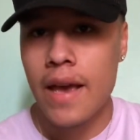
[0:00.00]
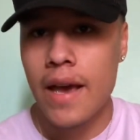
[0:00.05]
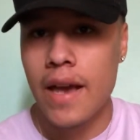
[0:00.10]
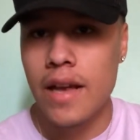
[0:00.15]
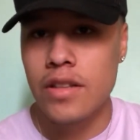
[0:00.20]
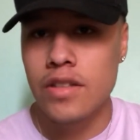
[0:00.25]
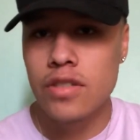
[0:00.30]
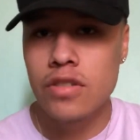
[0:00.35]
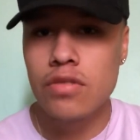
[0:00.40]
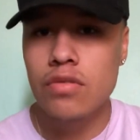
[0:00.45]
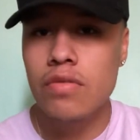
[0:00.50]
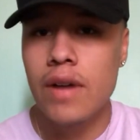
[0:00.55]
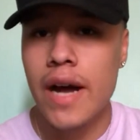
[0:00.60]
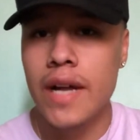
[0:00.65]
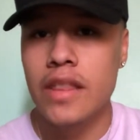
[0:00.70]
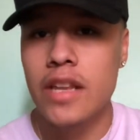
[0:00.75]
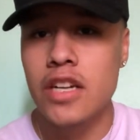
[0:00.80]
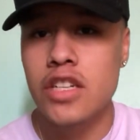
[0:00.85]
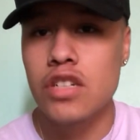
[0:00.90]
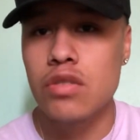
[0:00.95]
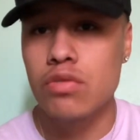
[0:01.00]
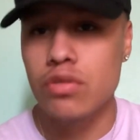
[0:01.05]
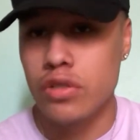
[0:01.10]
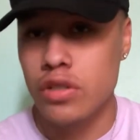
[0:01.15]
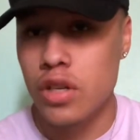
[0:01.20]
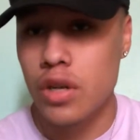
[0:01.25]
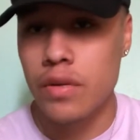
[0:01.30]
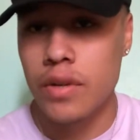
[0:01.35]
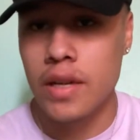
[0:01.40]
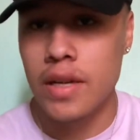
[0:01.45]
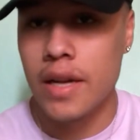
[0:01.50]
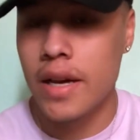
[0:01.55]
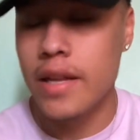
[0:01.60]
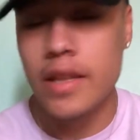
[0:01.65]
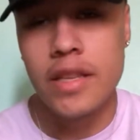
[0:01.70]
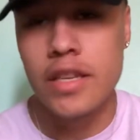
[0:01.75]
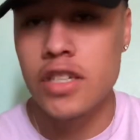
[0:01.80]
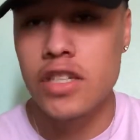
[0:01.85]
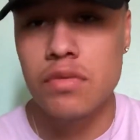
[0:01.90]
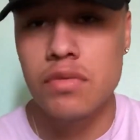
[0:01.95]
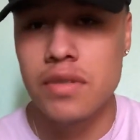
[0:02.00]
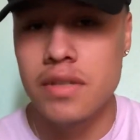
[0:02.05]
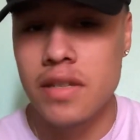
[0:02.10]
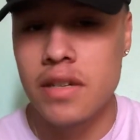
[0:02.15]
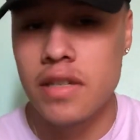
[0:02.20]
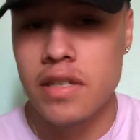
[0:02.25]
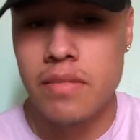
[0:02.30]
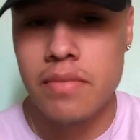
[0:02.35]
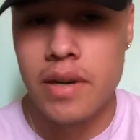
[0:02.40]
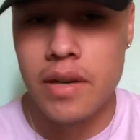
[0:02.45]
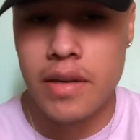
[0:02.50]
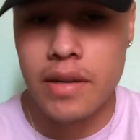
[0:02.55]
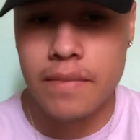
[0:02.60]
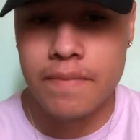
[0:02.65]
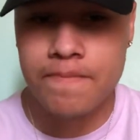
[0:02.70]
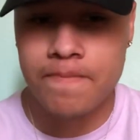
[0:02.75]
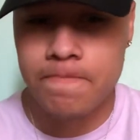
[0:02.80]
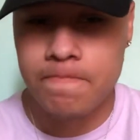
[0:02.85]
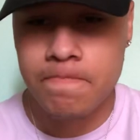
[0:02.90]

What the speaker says: And two, I thought she was joking. I didn't think she was serious about it.